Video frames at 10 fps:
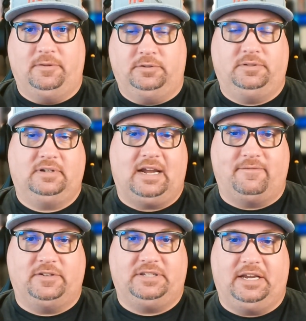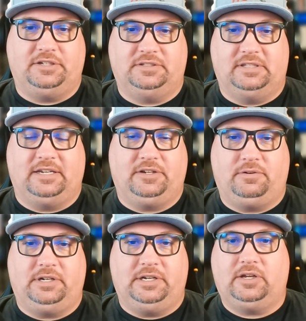Those are the conversations that
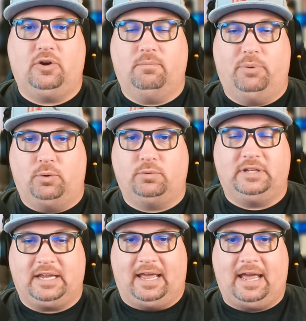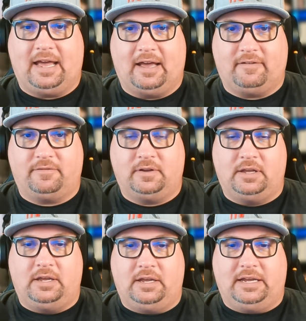you need to go boldly have
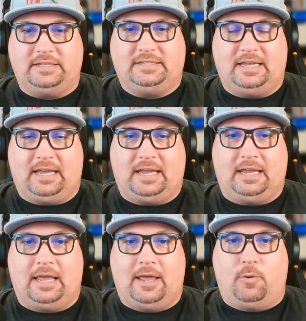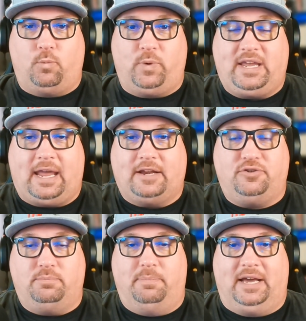and say, we can
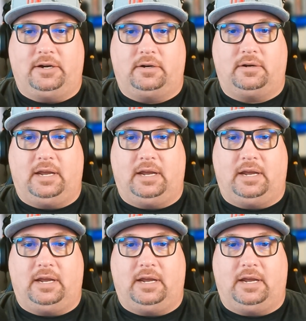do better.